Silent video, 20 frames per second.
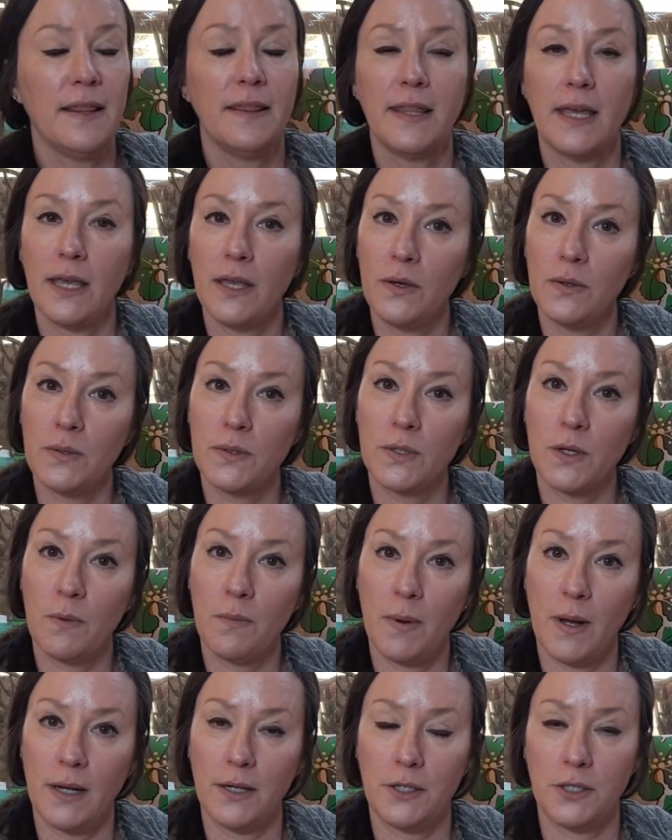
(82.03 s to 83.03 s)
Thank you so
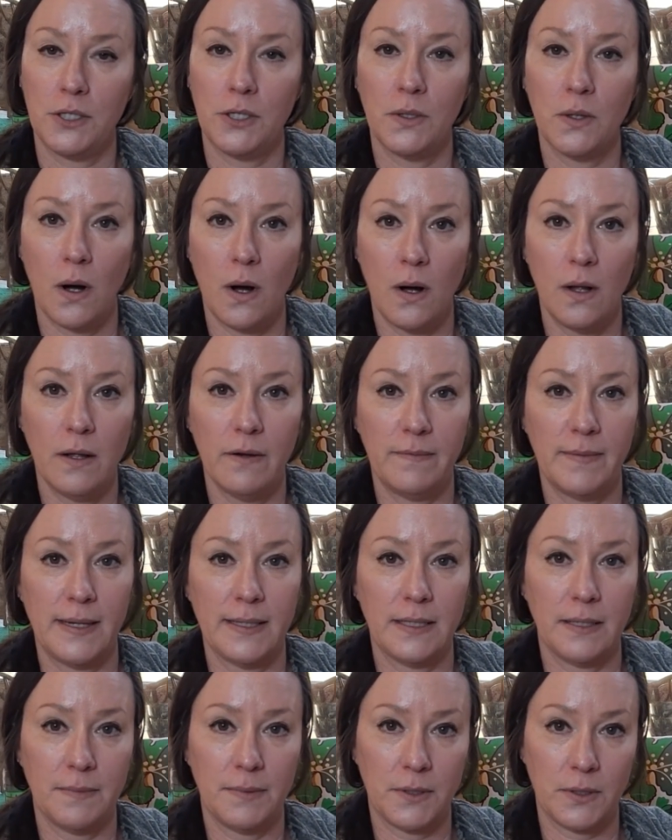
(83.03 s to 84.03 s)
much to all of my
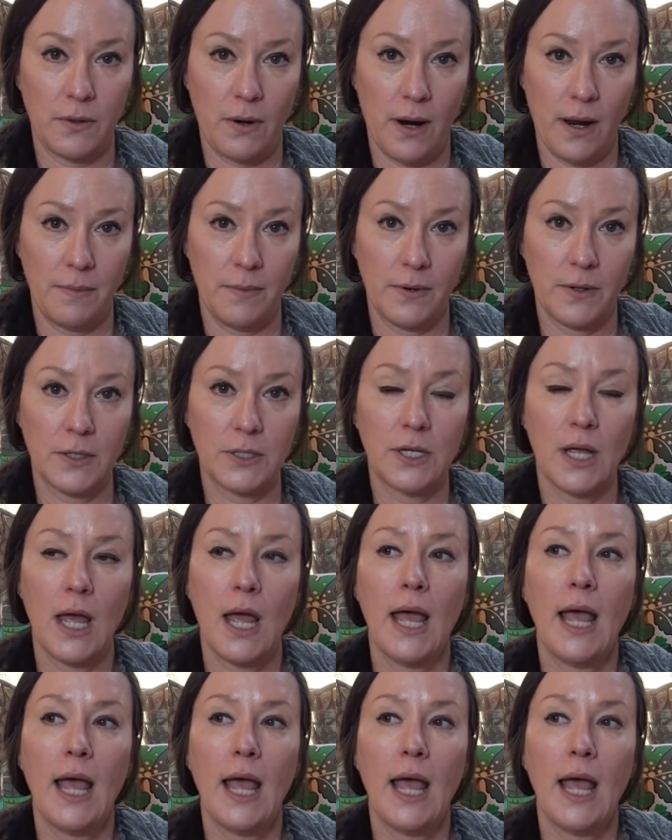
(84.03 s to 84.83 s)
subscribers.